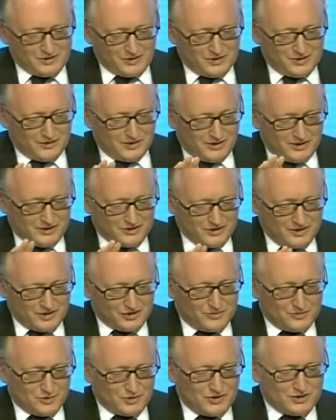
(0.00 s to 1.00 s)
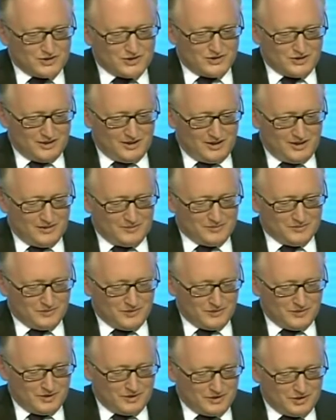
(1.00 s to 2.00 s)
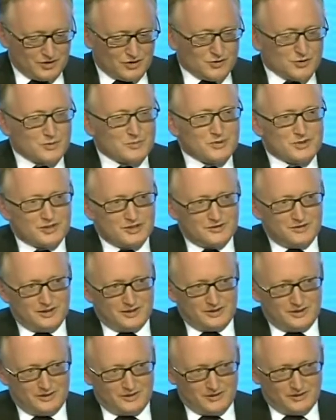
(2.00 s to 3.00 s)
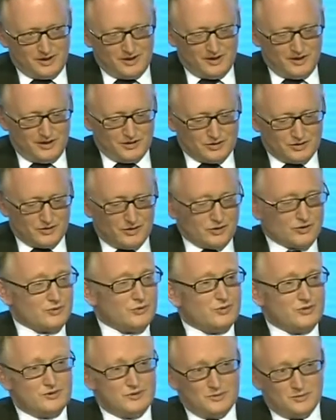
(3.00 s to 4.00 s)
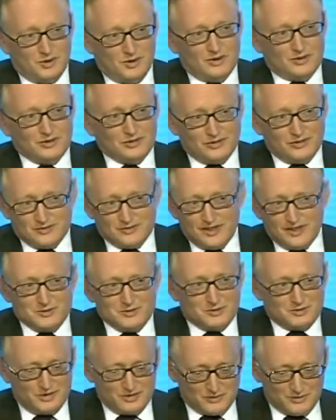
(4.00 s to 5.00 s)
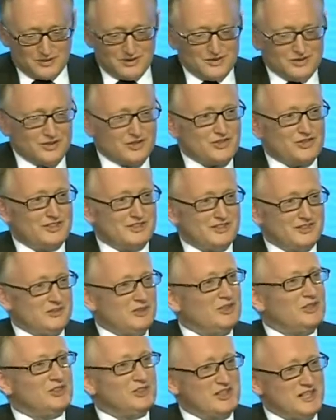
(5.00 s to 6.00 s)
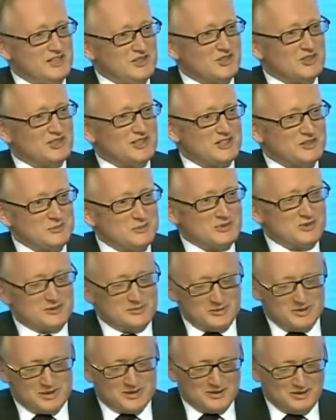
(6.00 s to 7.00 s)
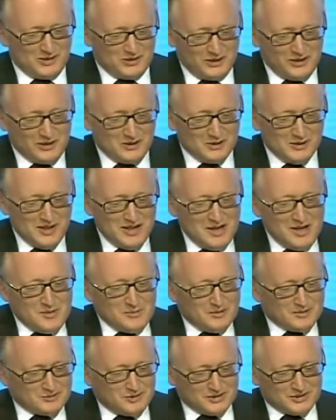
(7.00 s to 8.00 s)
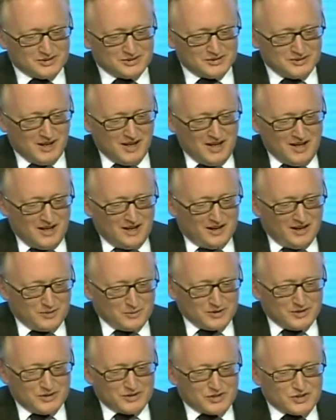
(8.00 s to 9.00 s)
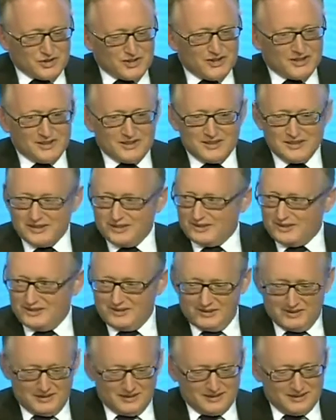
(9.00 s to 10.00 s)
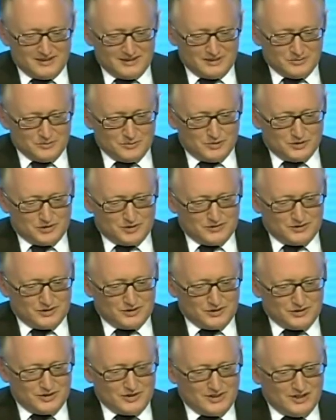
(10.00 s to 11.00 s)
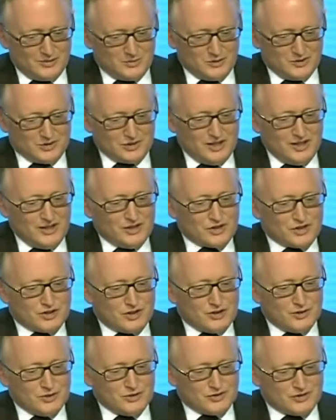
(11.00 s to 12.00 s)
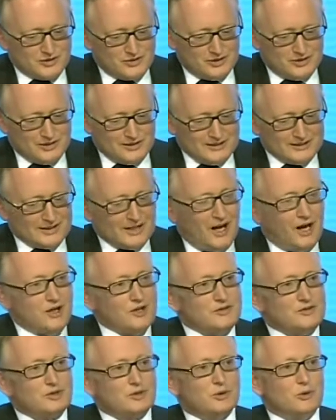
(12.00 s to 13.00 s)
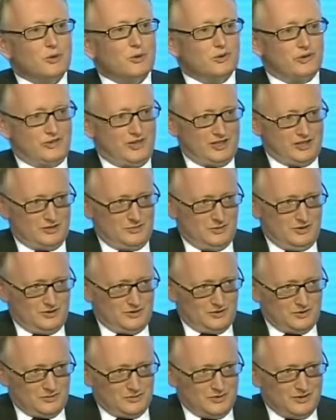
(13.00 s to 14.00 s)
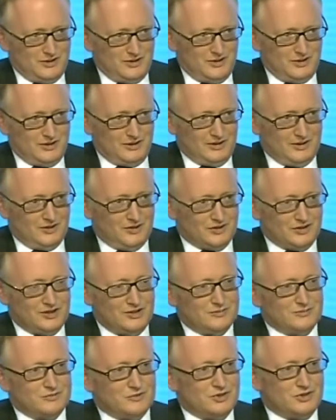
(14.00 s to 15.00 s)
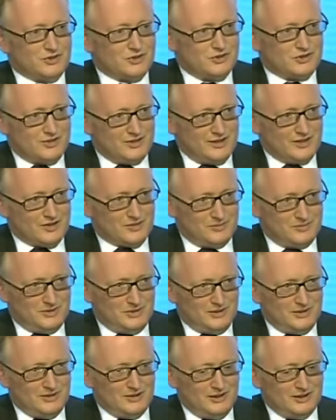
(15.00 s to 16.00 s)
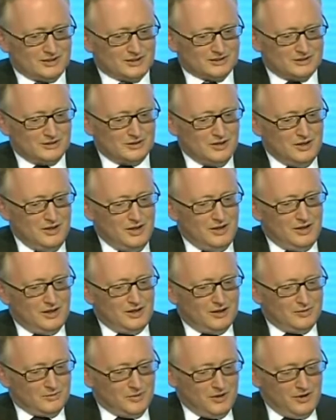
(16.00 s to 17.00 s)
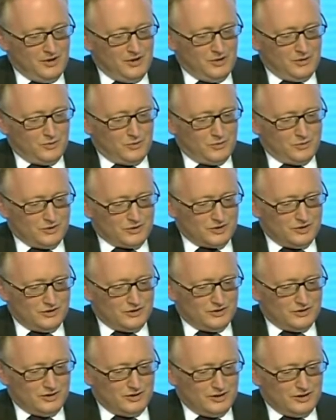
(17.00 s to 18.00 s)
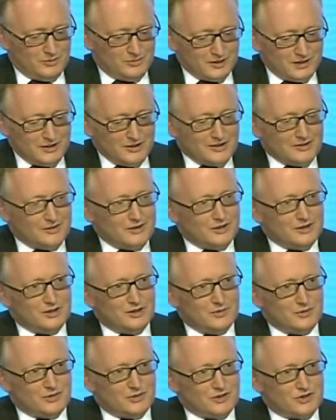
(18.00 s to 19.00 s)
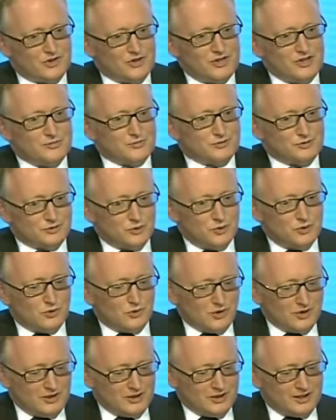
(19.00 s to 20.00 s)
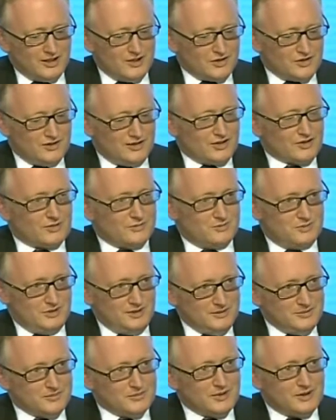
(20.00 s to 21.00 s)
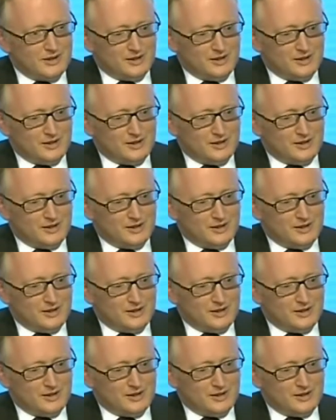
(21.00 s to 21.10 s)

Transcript: so there's some stocks, there's some specific stocks, all of them longs in fact, which is quite interesting, going against the sentiment of the market as a whole. But first of all, we've got a chart here, again I'm not sure if you can see that, which shows the overall sentiment within the TIM versus the S&P index. So what we showed at the beginning of the year was a steep fall against the S&P,